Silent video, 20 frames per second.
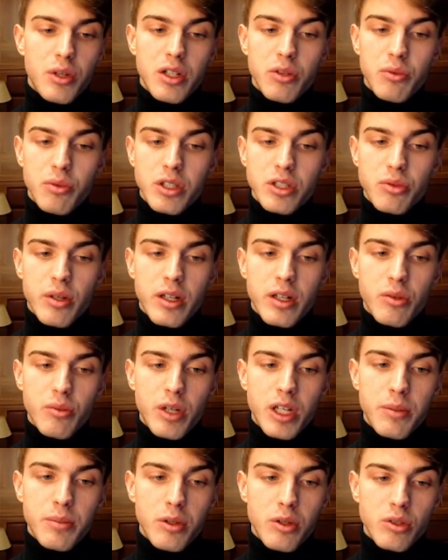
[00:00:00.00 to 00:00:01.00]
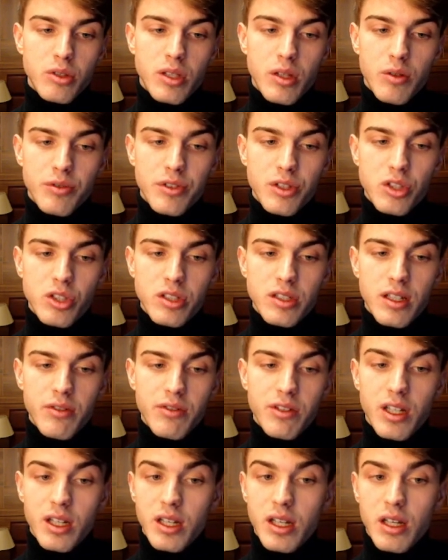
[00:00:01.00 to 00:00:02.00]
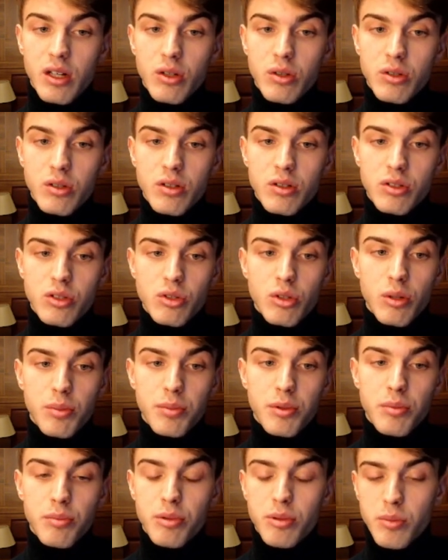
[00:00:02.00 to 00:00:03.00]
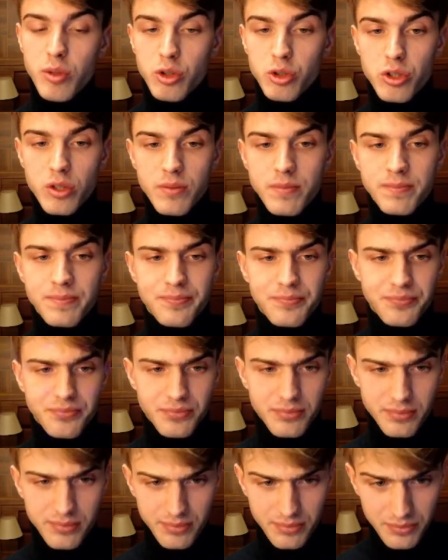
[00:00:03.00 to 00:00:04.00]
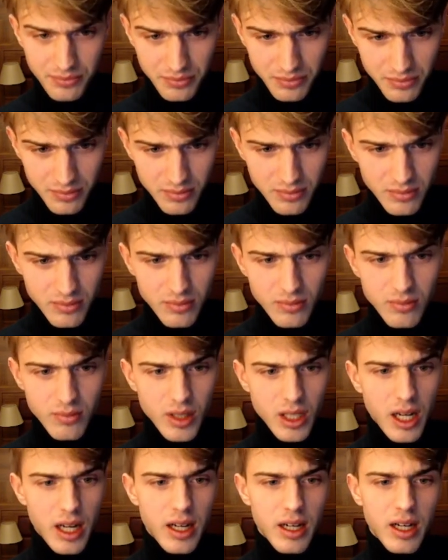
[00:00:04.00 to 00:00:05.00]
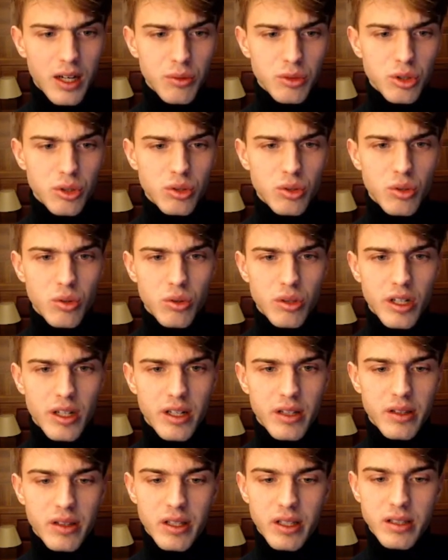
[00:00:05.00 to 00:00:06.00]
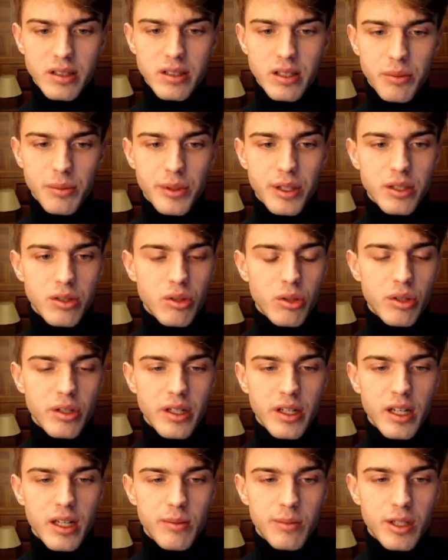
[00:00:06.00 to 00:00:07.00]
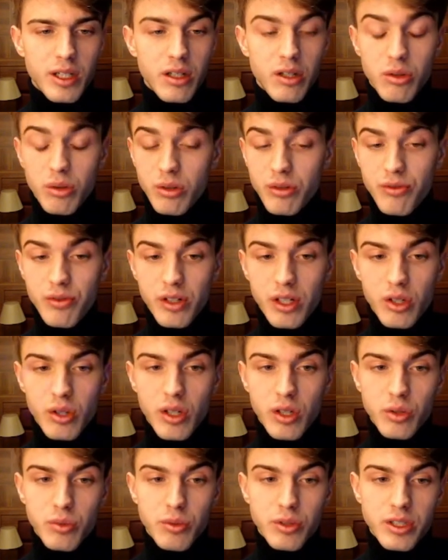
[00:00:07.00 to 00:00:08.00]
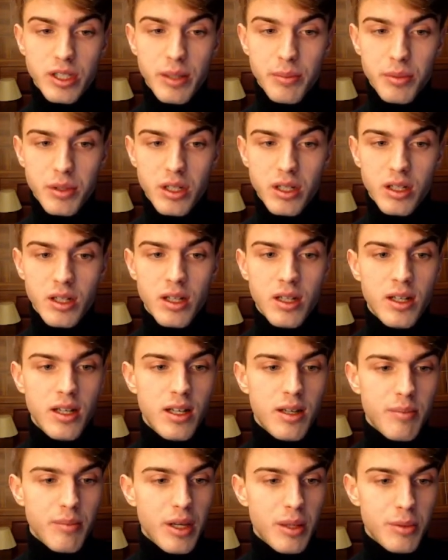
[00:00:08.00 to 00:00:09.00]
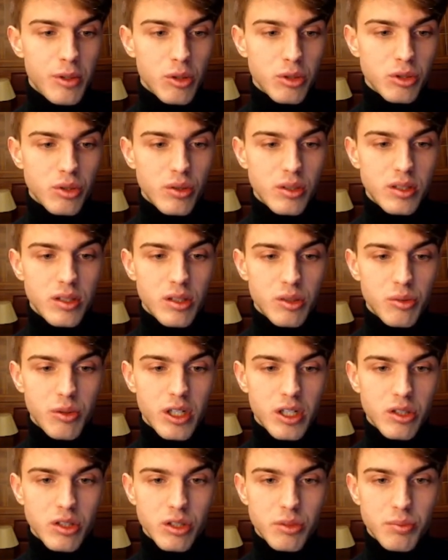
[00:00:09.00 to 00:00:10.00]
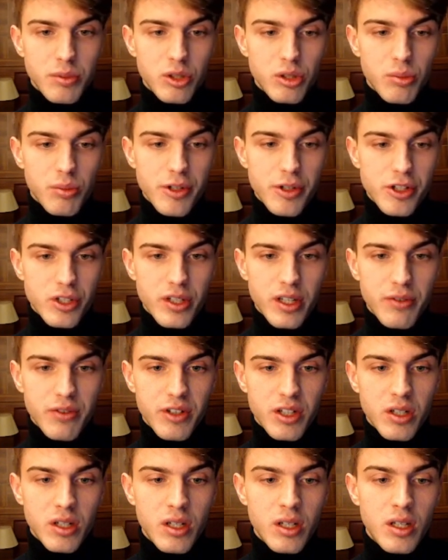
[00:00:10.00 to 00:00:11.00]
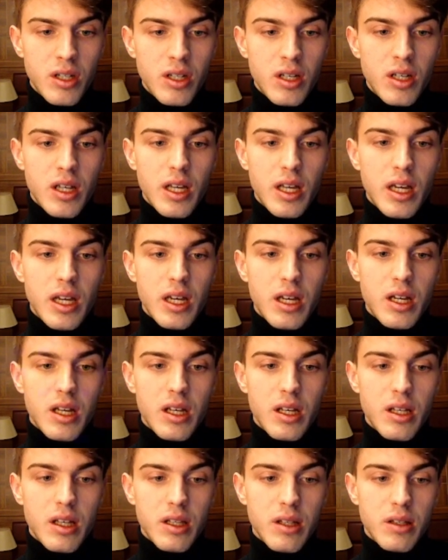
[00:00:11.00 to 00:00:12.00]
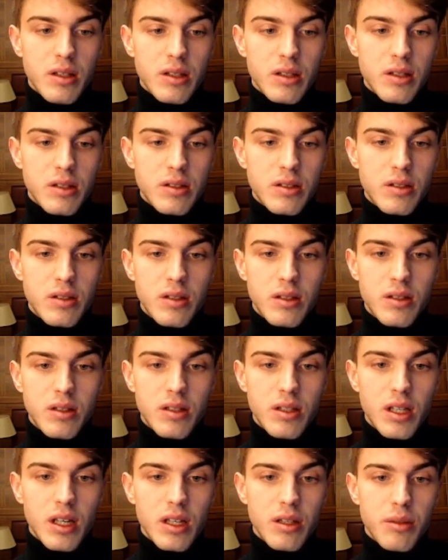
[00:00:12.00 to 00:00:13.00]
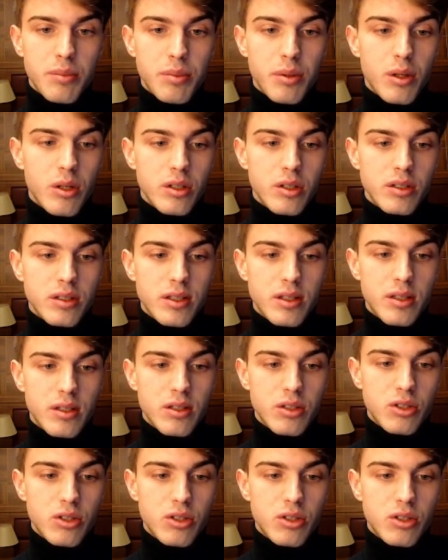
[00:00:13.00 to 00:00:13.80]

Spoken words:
queen wins right away because now after g7 I cannot stop promotion. I was also looking at this a bit during the game and I couldn't figure out what's happening. Maybe also this is winning, just bishop h7, and yeah, the pawn is